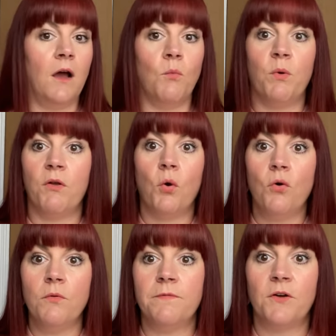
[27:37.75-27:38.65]
We
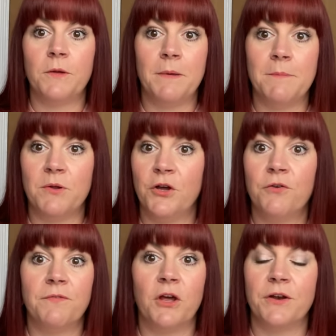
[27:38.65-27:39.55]
all follow people,
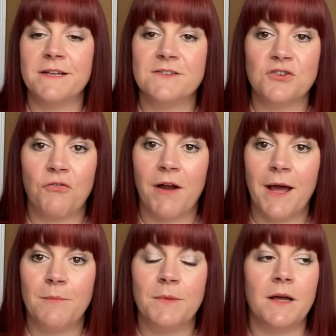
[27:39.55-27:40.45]
hopefully, on
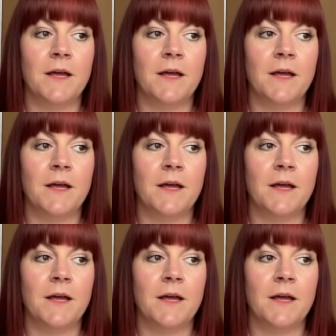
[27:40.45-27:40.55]
Instagram